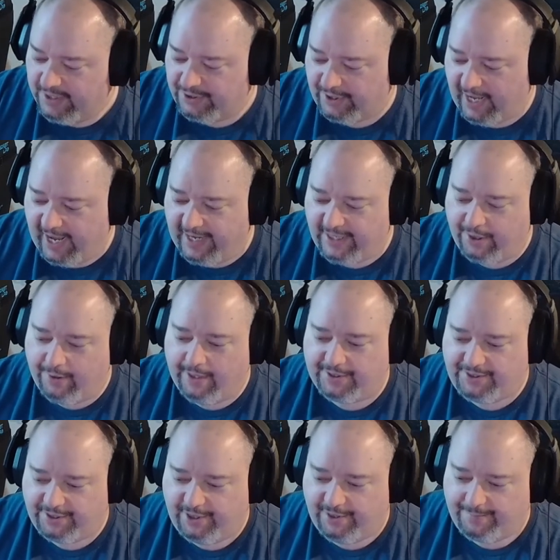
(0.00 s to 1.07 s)
So I had a Go
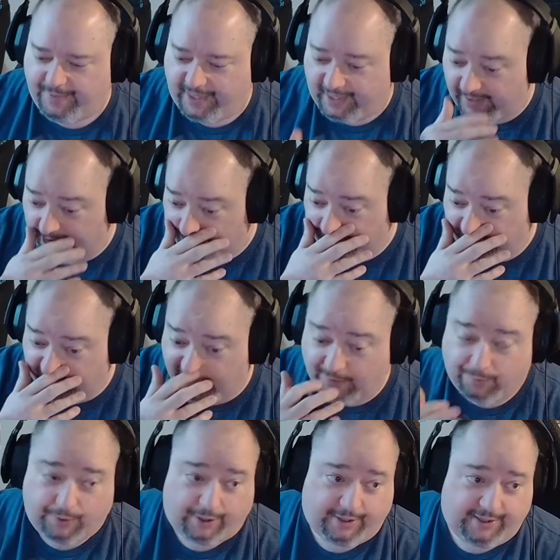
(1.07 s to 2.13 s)
XLR Mini. Did
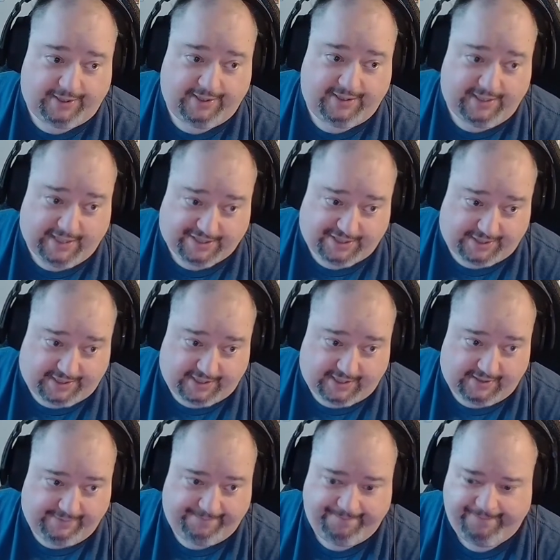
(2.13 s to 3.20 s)
it work? Yes, it did.
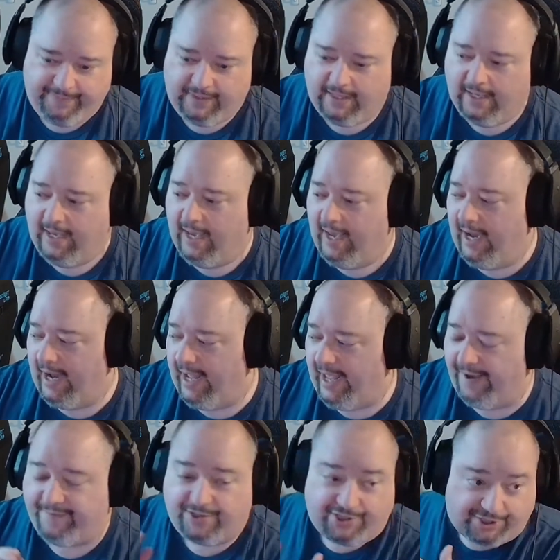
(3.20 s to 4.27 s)
I
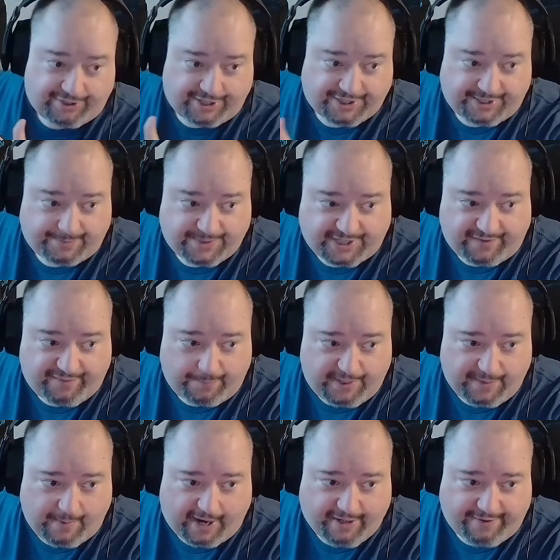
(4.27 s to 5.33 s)
have a Shure
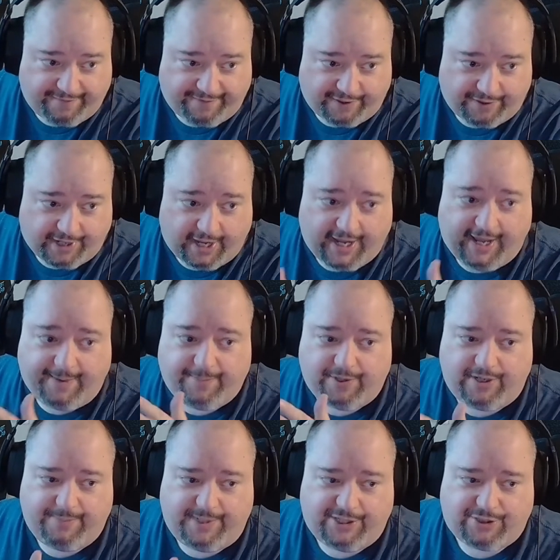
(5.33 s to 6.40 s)
SM7B microphone. I am
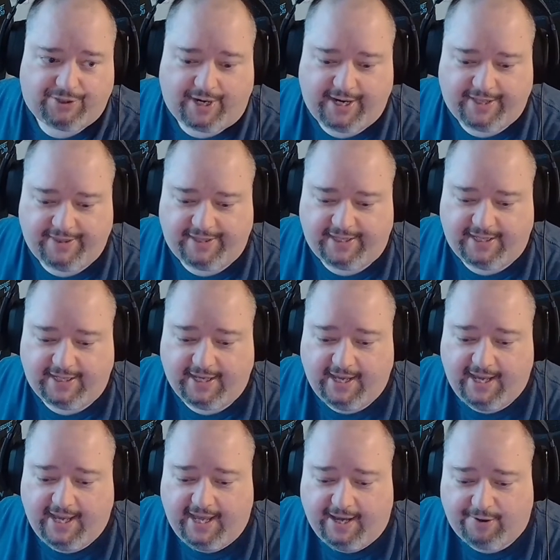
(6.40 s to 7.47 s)
going to be trying the
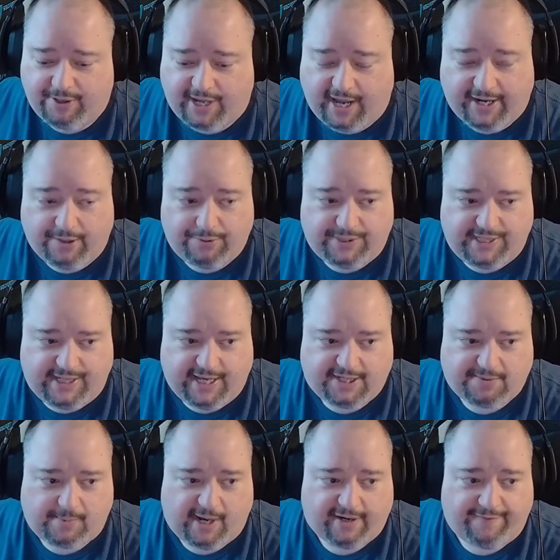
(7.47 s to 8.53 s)
Elgato
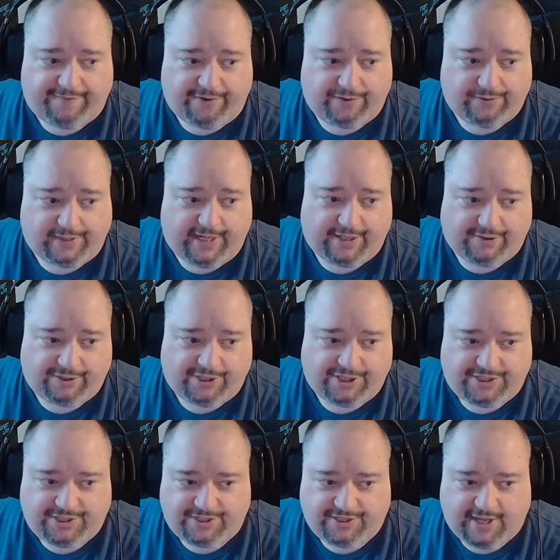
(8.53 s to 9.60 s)
DX microphone later,
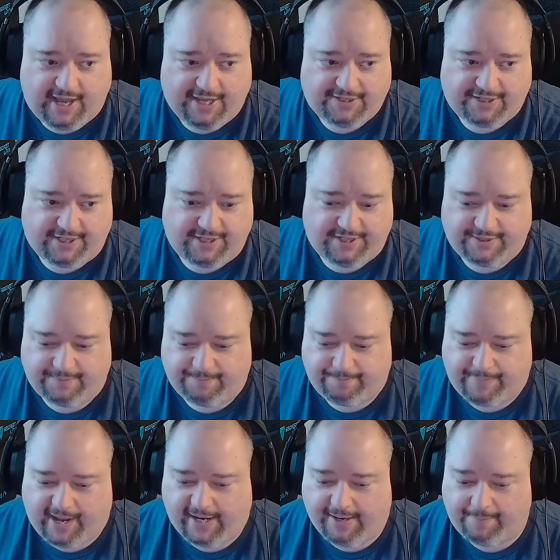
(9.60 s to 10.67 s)
just as a
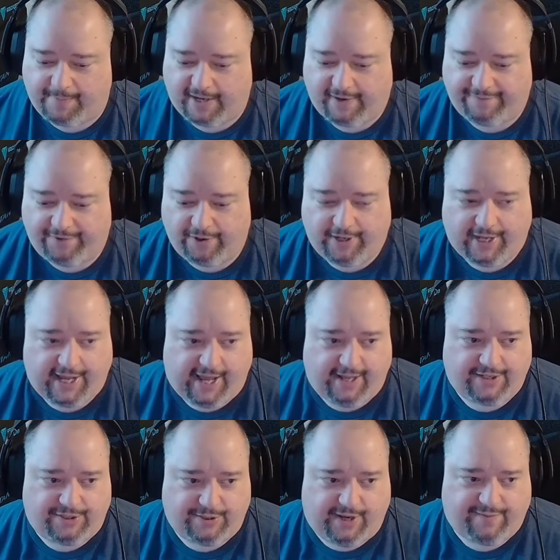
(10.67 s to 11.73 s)
backup microphone.
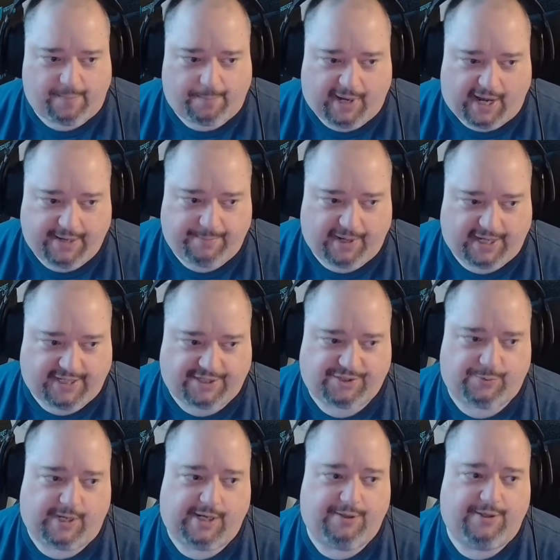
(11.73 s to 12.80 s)
Do have a pod mic
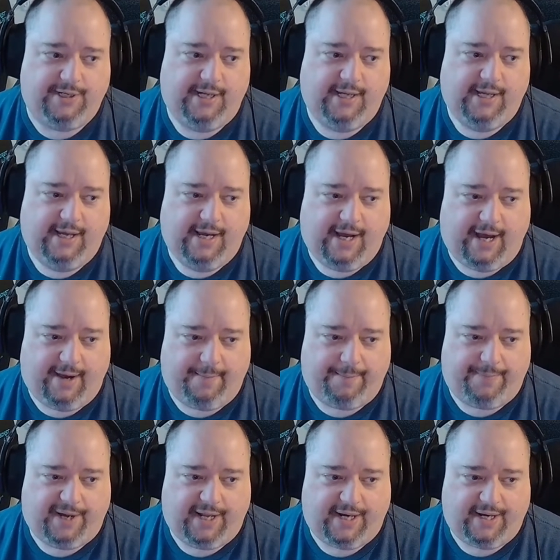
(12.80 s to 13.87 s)
as well,
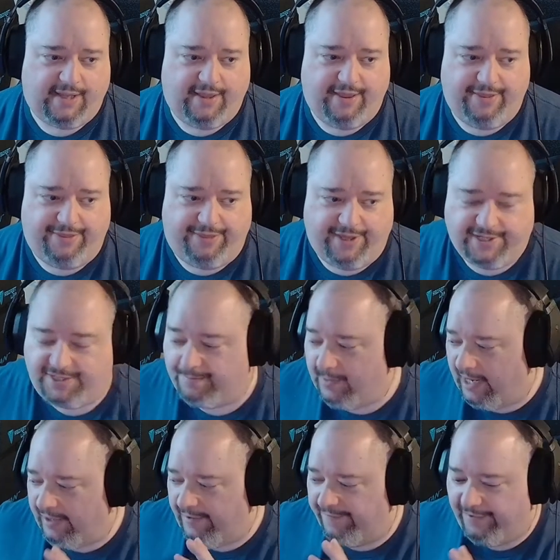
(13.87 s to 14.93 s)
but this
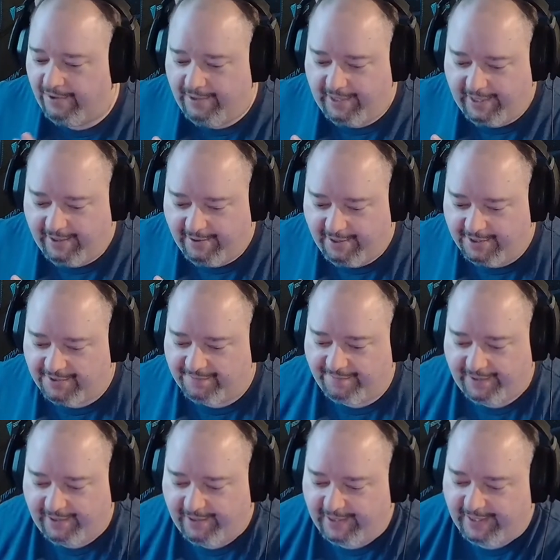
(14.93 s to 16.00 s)
microphone here is
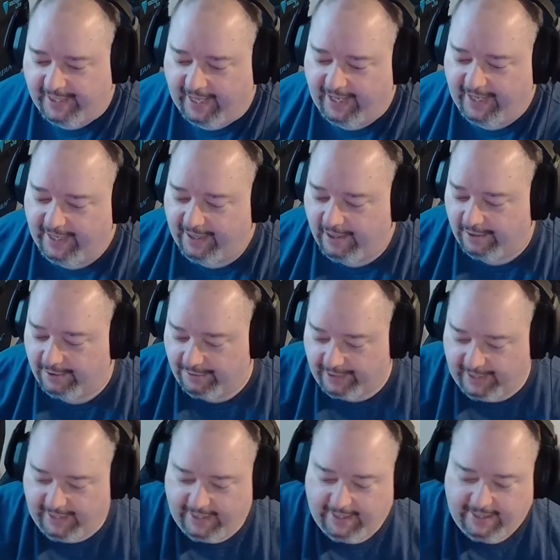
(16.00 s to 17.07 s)
very gain
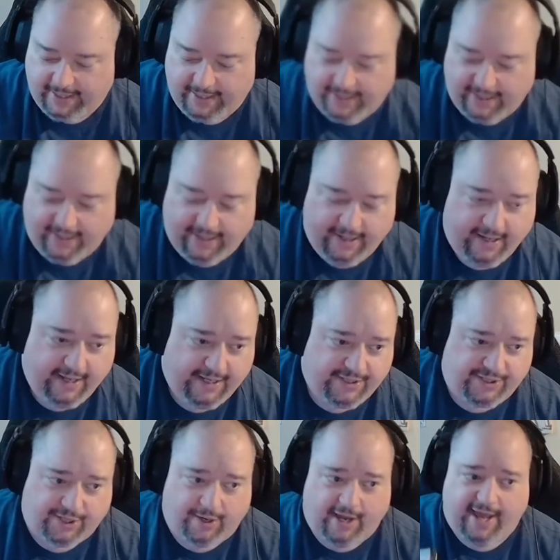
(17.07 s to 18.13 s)
hungry.
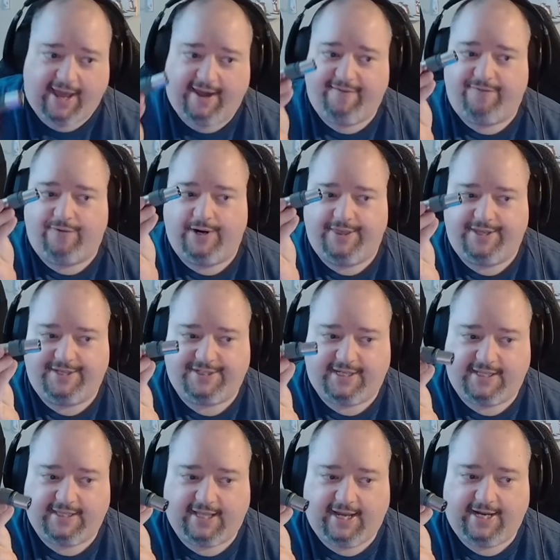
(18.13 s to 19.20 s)
So I have one of these
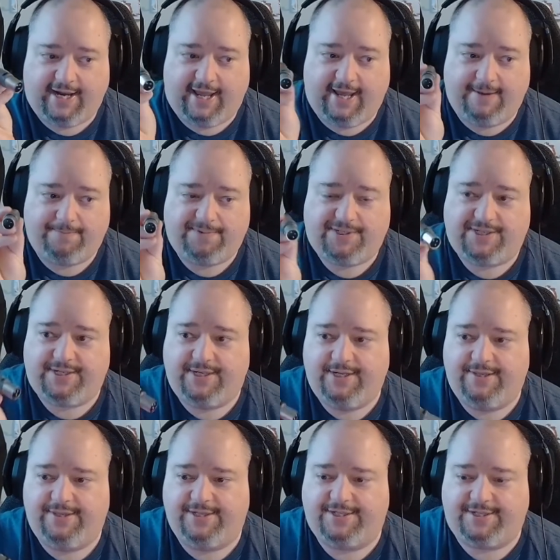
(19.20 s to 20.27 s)
inline amps.
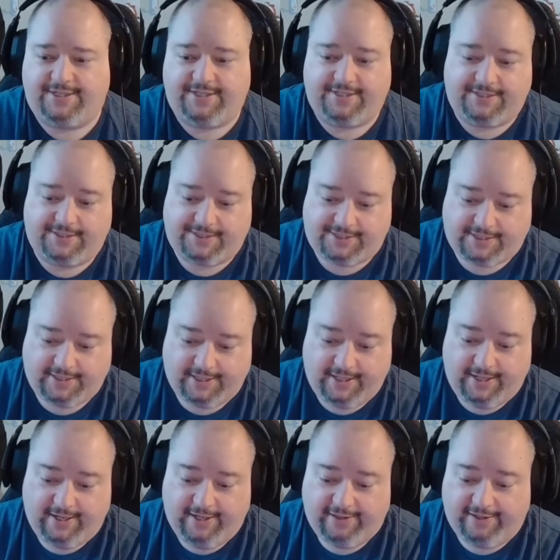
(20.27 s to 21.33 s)
This is
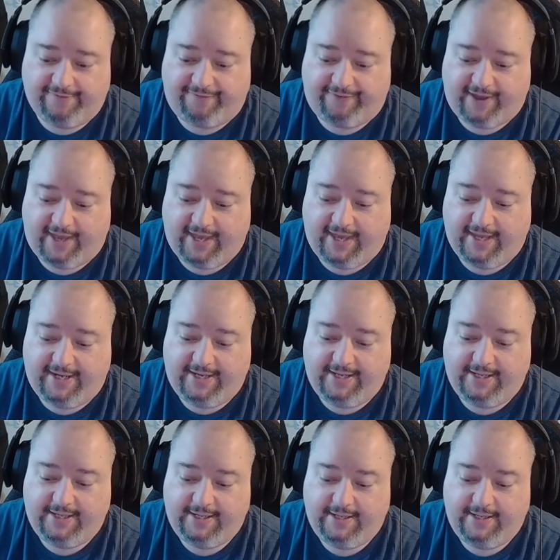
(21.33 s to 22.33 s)
the FET head.